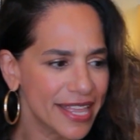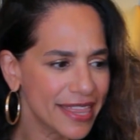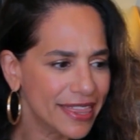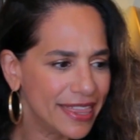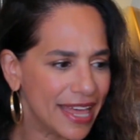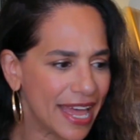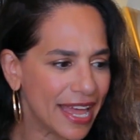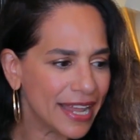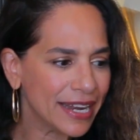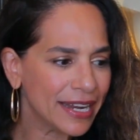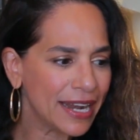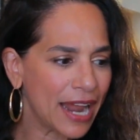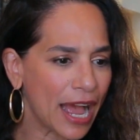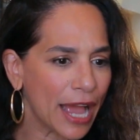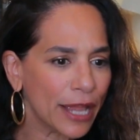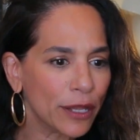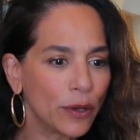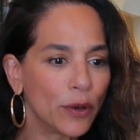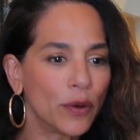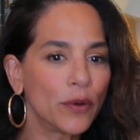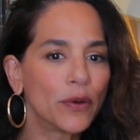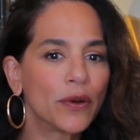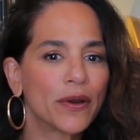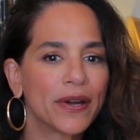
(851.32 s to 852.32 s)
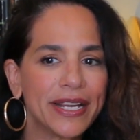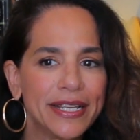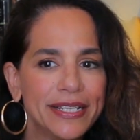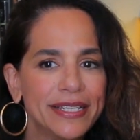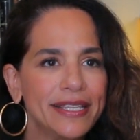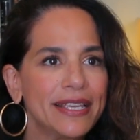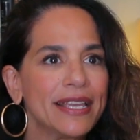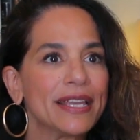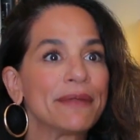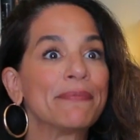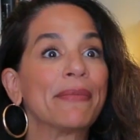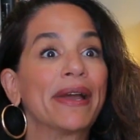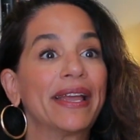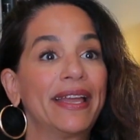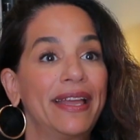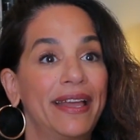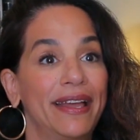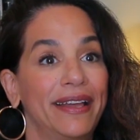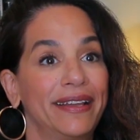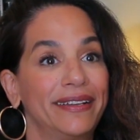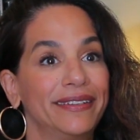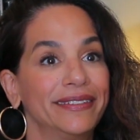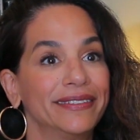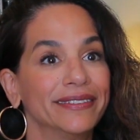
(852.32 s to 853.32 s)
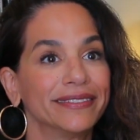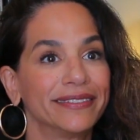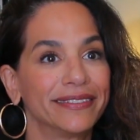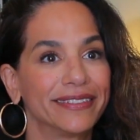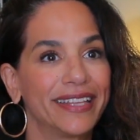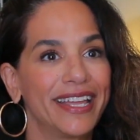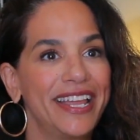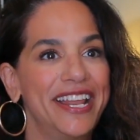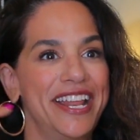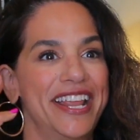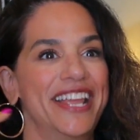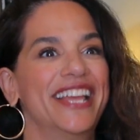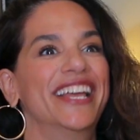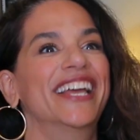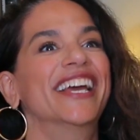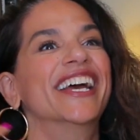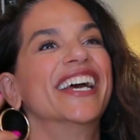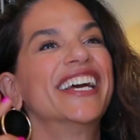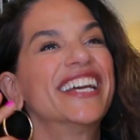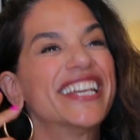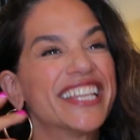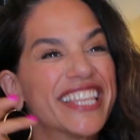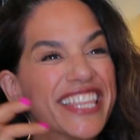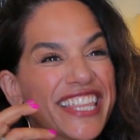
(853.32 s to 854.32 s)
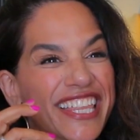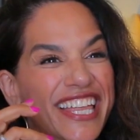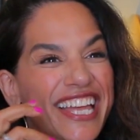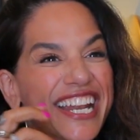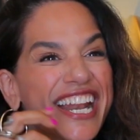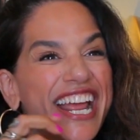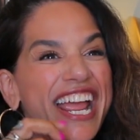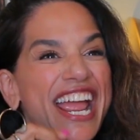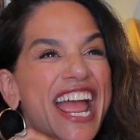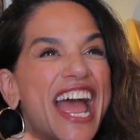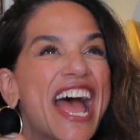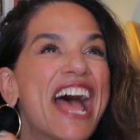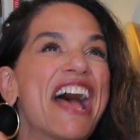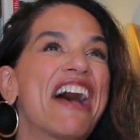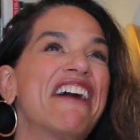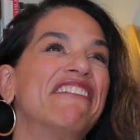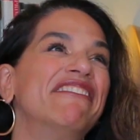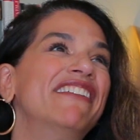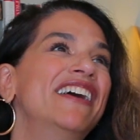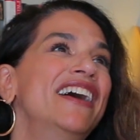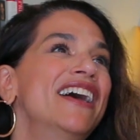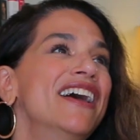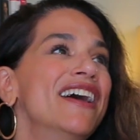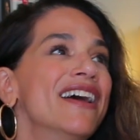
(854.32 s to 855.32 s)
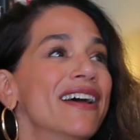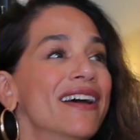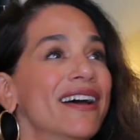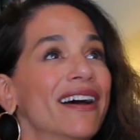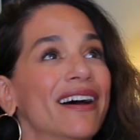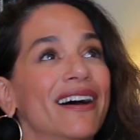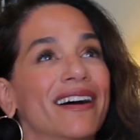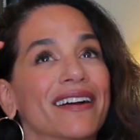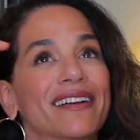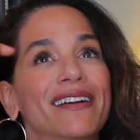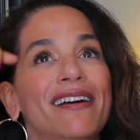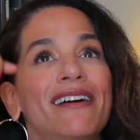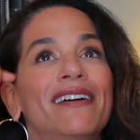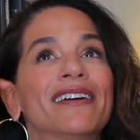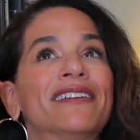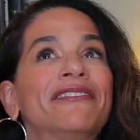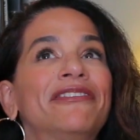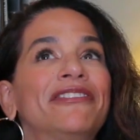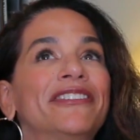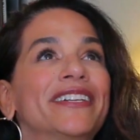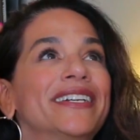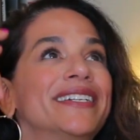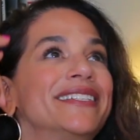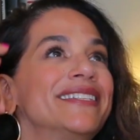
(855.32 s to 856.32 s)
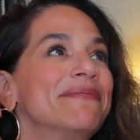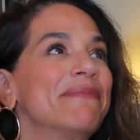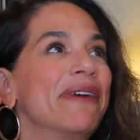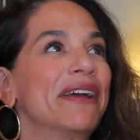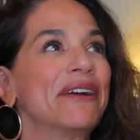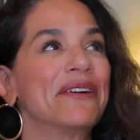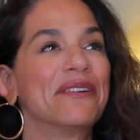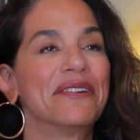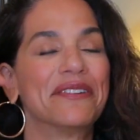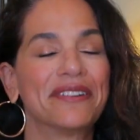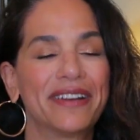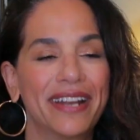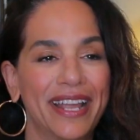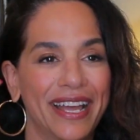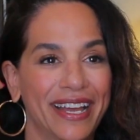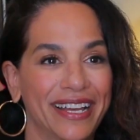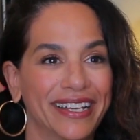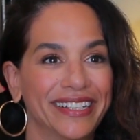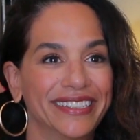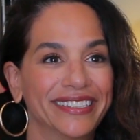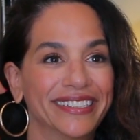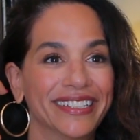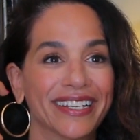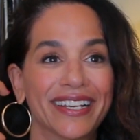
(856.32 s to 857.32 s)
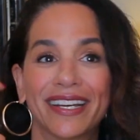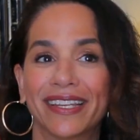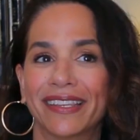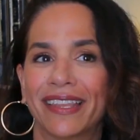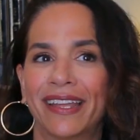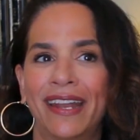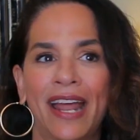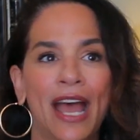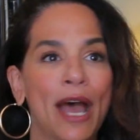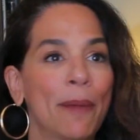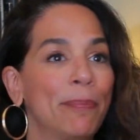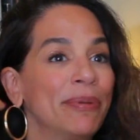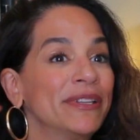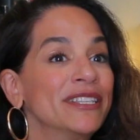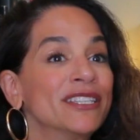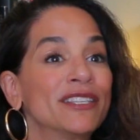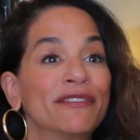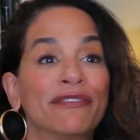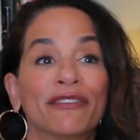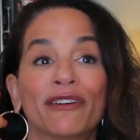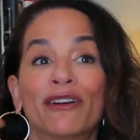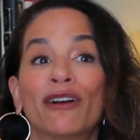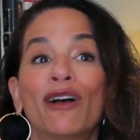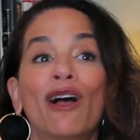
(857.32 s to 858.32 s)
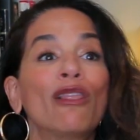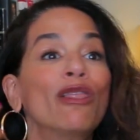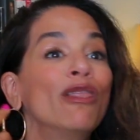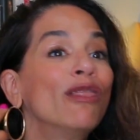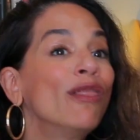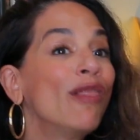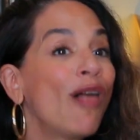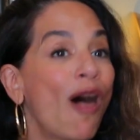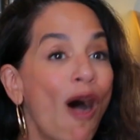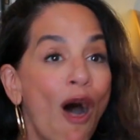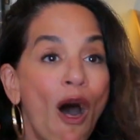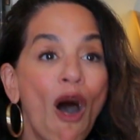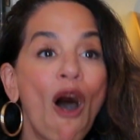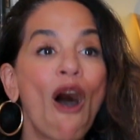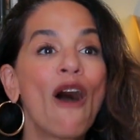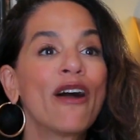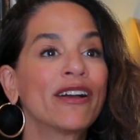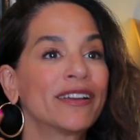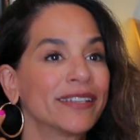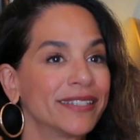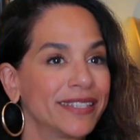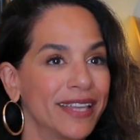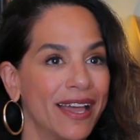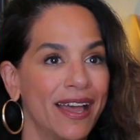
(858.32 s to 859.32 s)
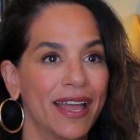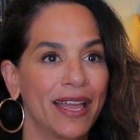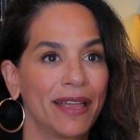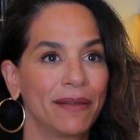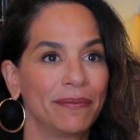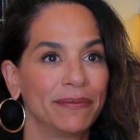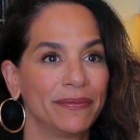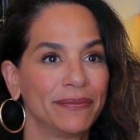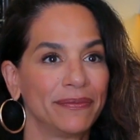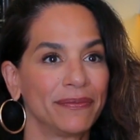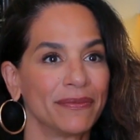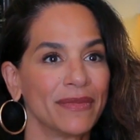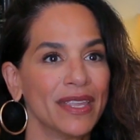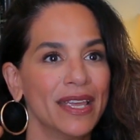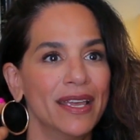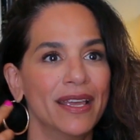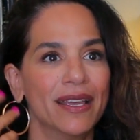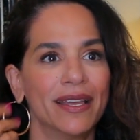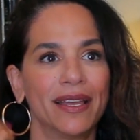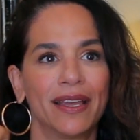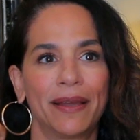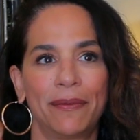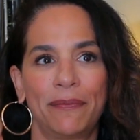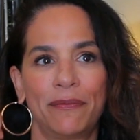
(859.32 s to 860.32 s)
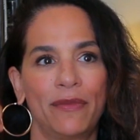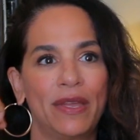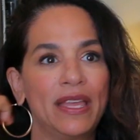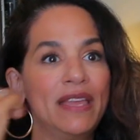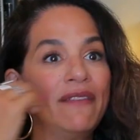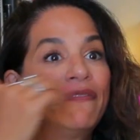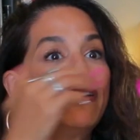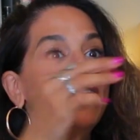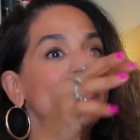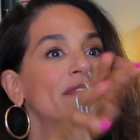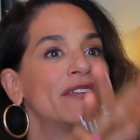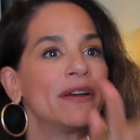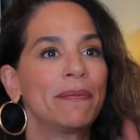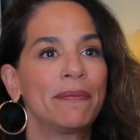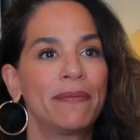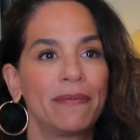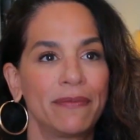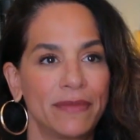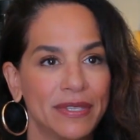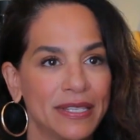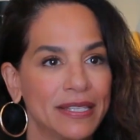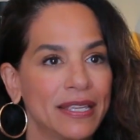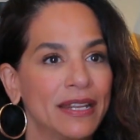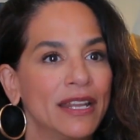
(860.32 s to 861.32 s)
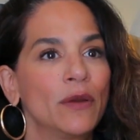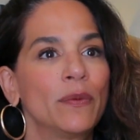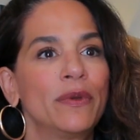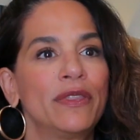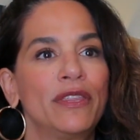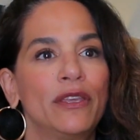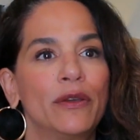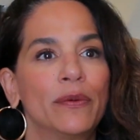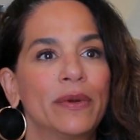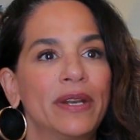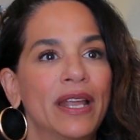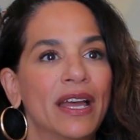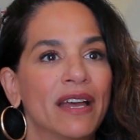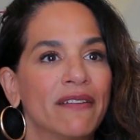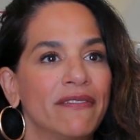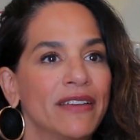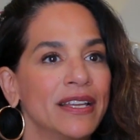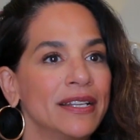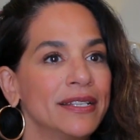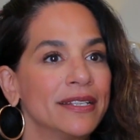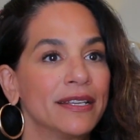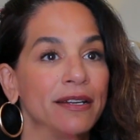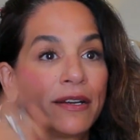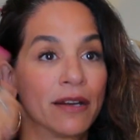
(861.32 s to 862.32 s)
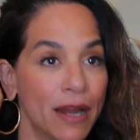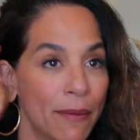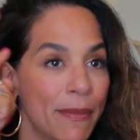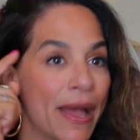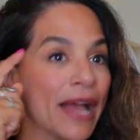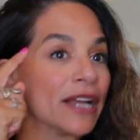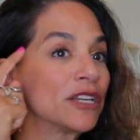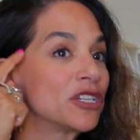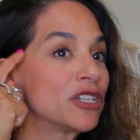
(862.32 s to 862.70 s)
Then I go crazy in my head. Then I have a conflict in my own head that happens for a long time. And even if I'm sitting with you and having dinner,